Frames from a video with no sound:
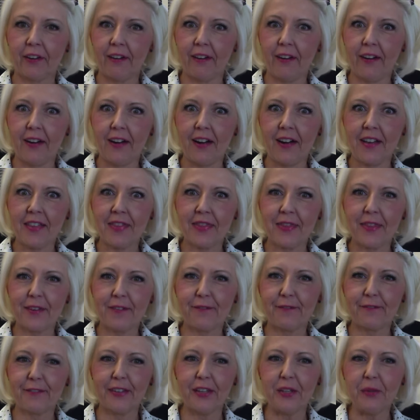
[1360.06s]
On the
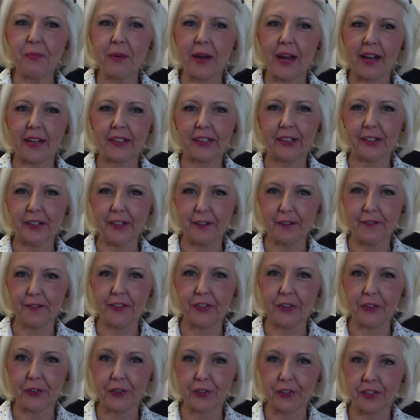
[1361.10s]
feedback of
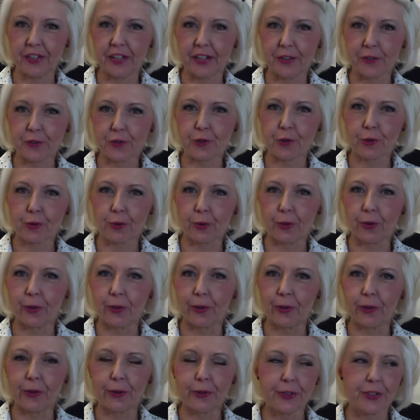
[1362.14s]
internet
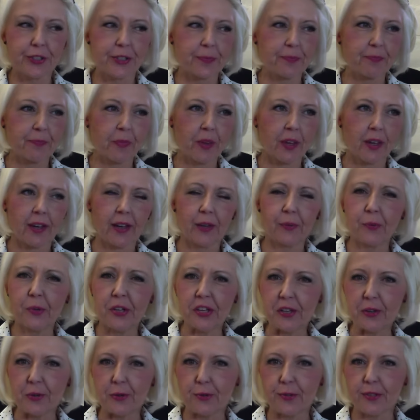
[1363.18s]
trolls, and we
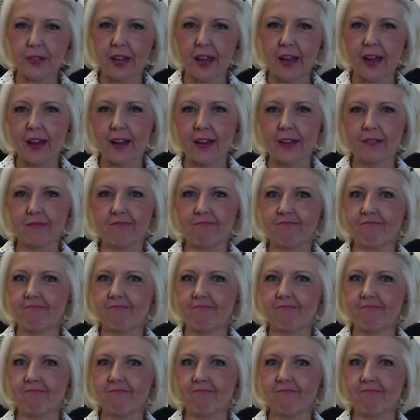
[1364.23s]
use that